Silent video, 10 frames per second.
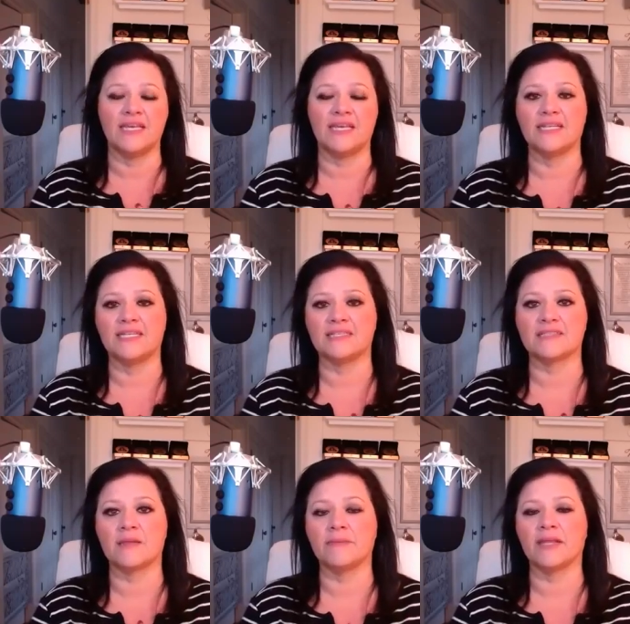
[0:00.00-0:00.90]
And
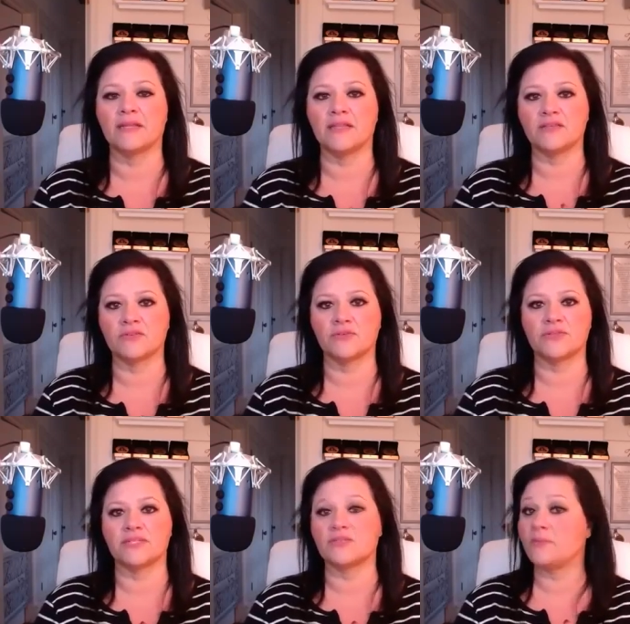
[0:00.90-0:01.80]
it's coming out of Las
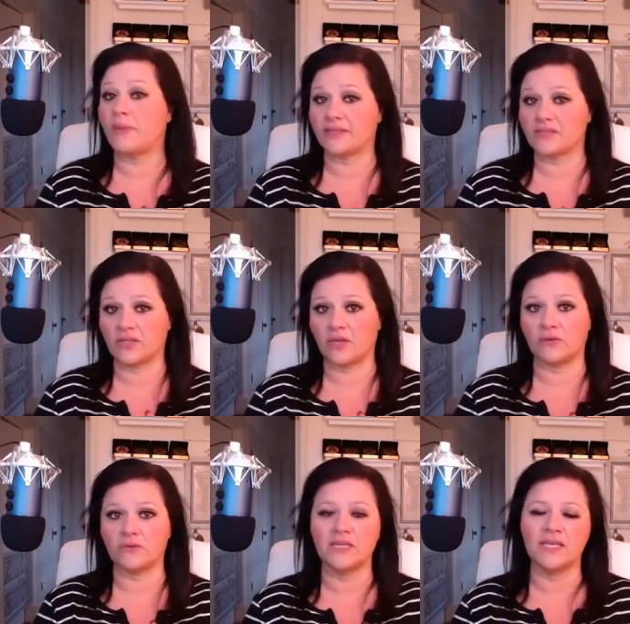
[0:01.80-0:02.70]
Cruces, New
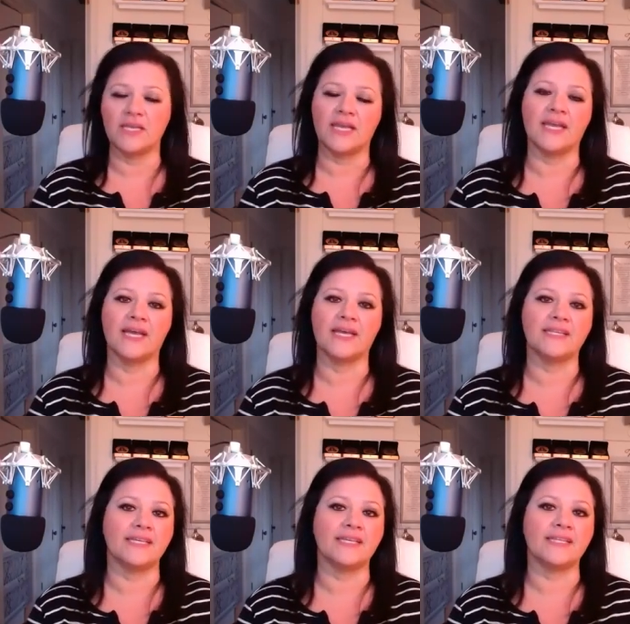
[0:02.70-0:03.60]
Mexico.
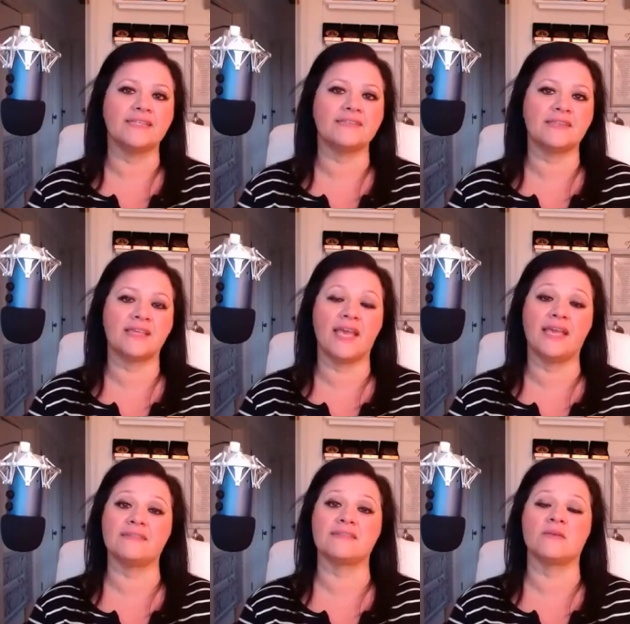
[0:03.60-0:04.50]
And it is the
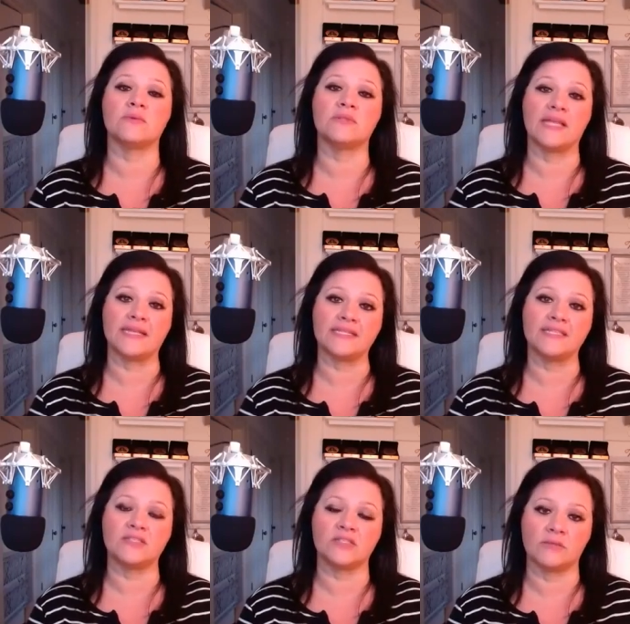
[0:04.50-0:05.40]
case that will
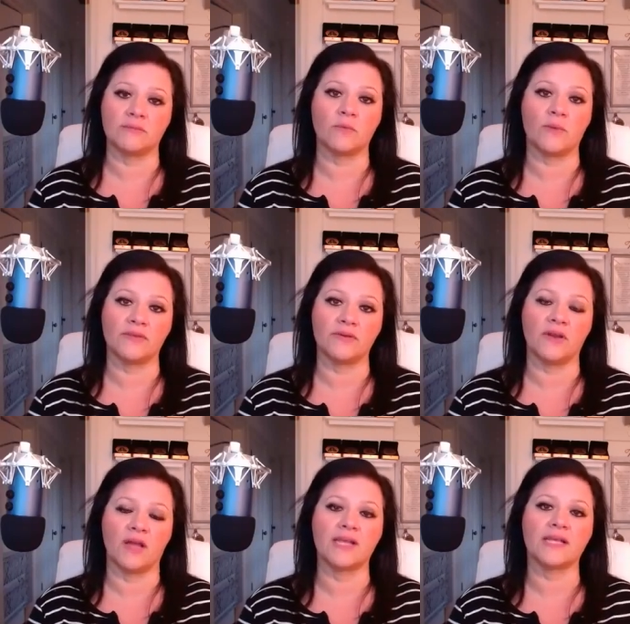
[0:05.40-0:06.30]
likely determine whether or
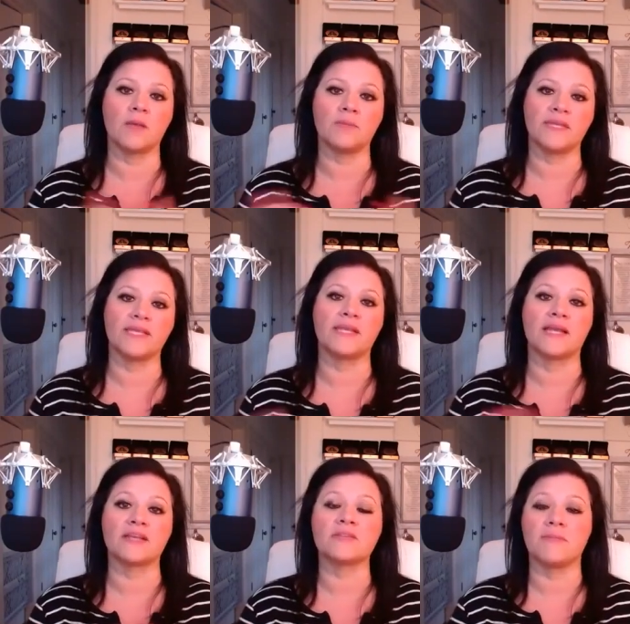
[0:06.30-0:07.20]
not a company can
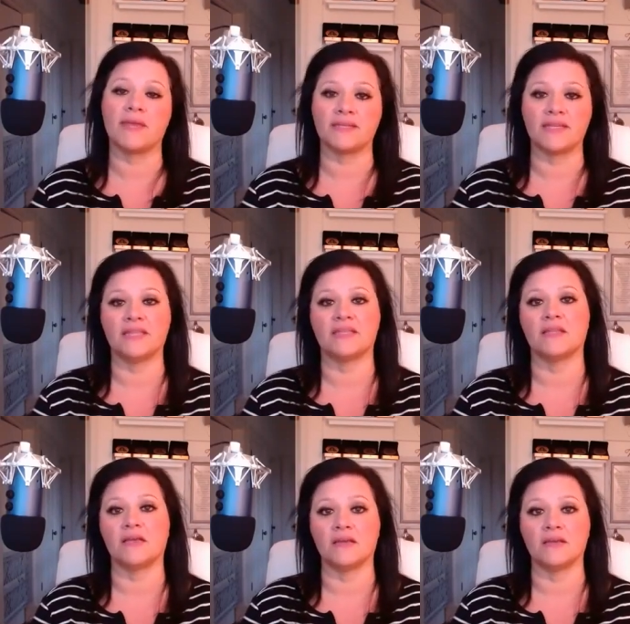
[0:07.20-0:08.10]
actually mandate
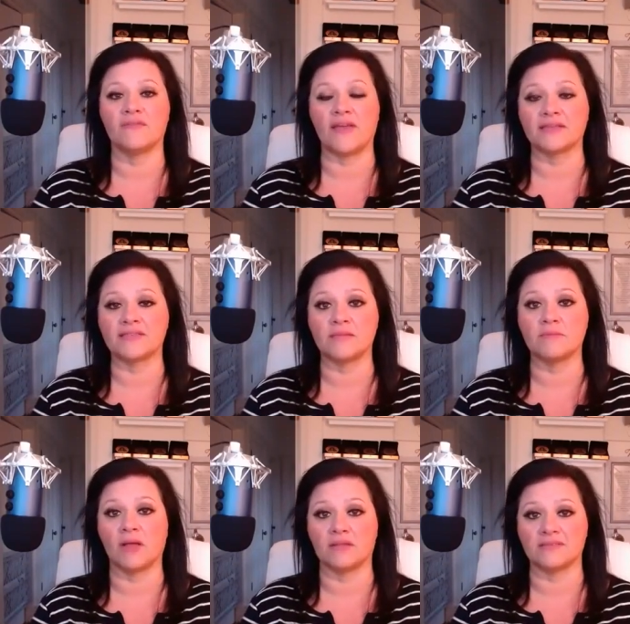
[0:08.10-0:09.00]
uh,
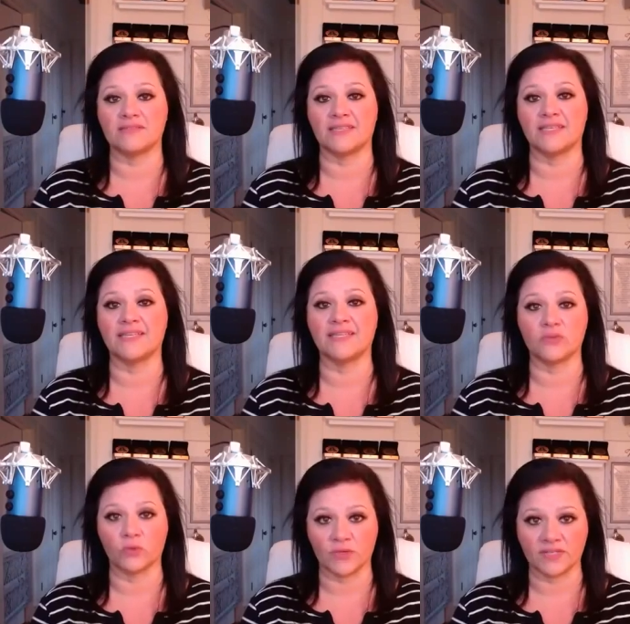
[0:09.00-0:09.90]
vaccine policy in
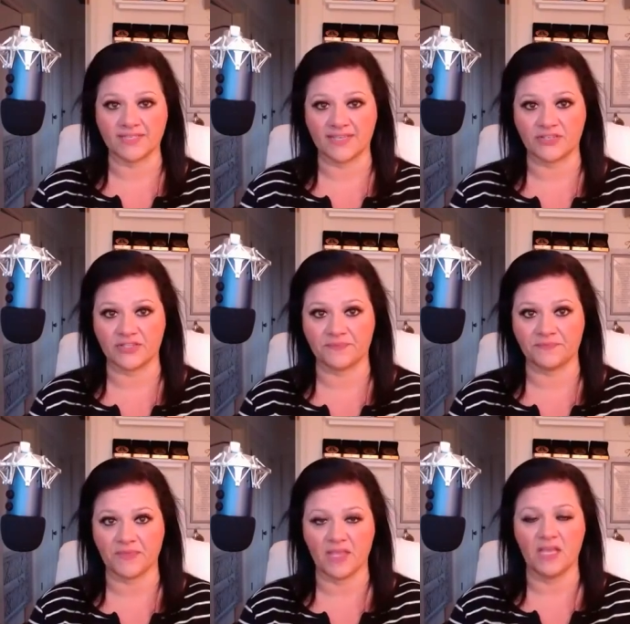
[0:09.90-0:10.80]
their organization.
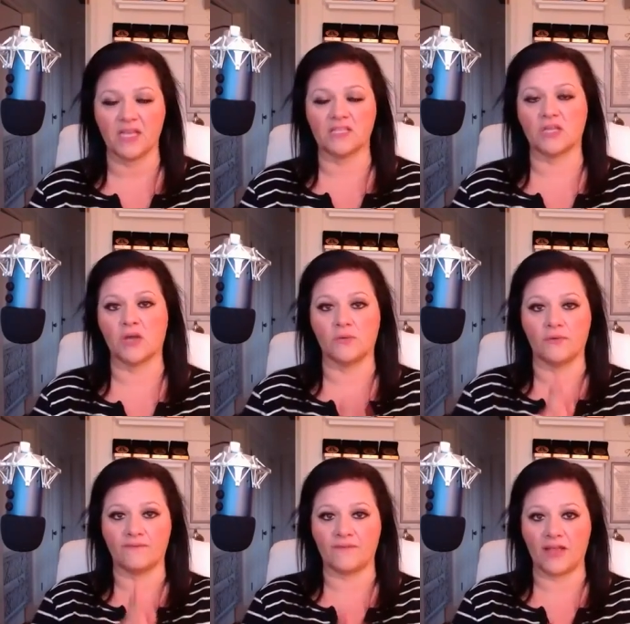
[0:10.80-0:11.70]
So
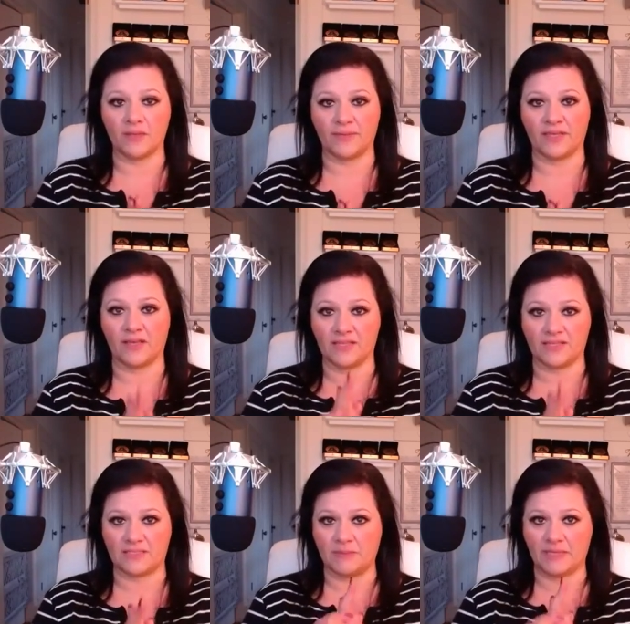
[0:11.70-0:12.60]
follow me on
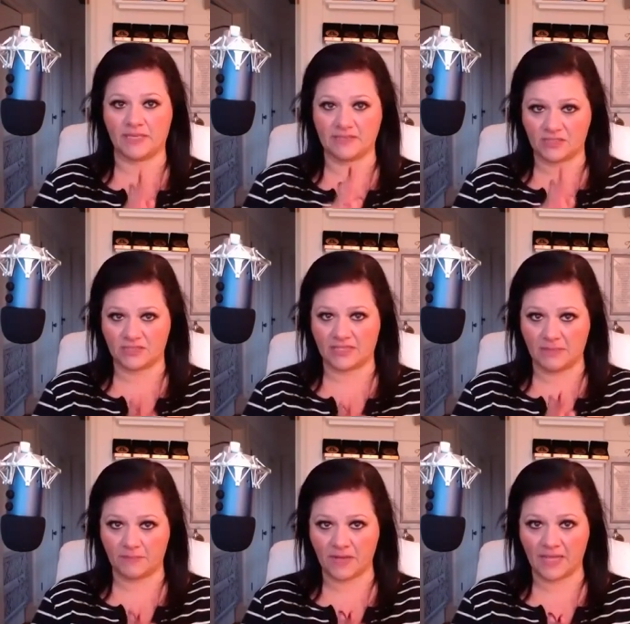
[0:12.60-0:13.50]
this because just
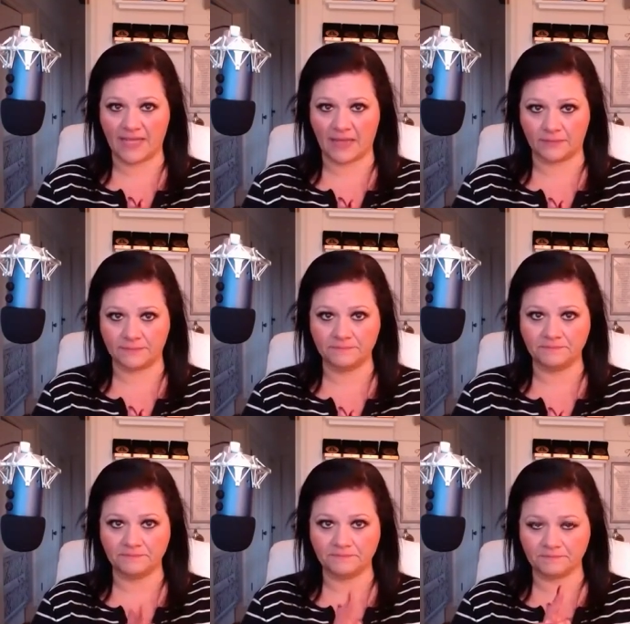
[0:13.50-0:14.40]
keep an eye out
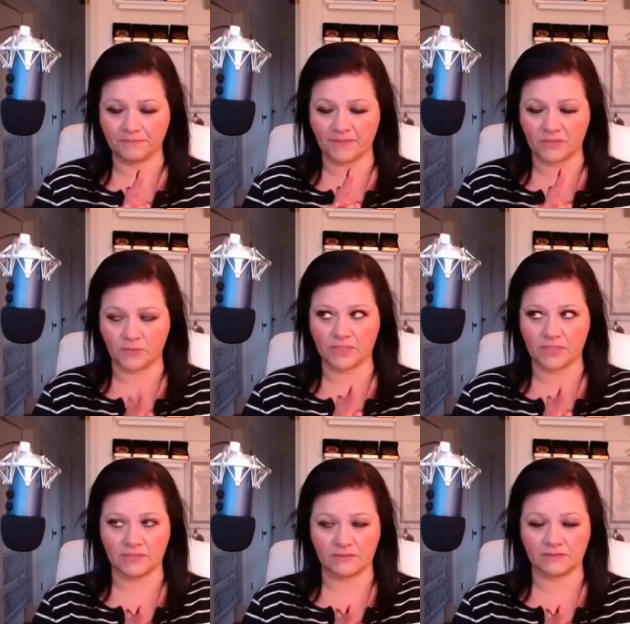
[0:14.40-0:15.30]
because we're
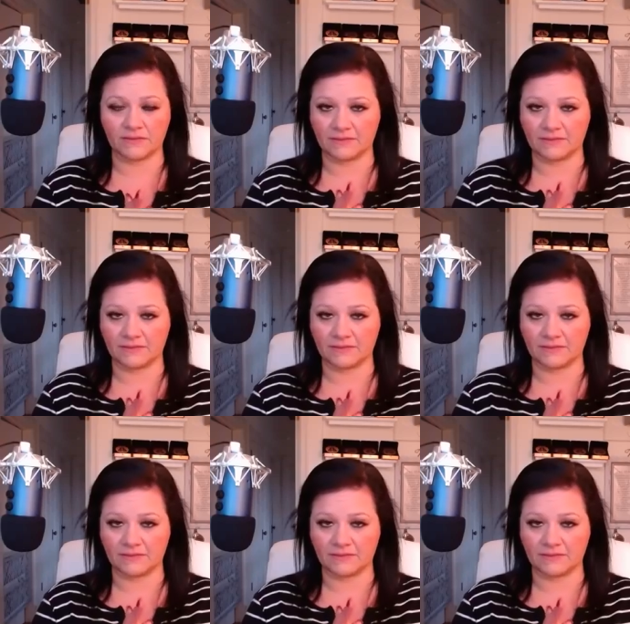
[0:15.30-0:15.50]
going to,